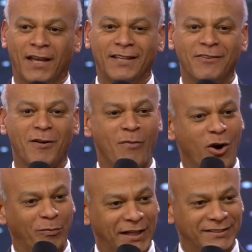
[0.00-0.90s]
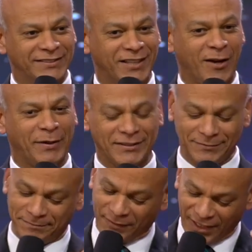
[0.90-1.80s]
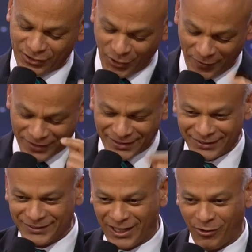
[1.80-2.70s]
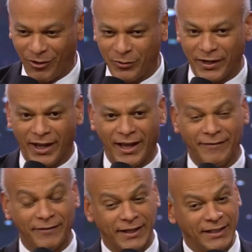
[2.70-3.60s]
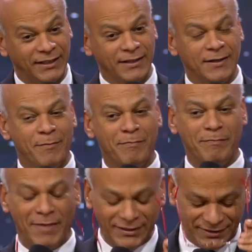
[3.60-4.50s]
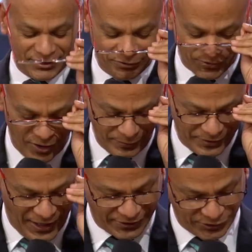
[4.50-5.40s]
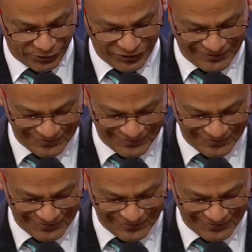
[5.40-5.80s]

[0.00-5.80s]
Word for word: And there are more blessings coming. And during this hour, we have a message from Dr.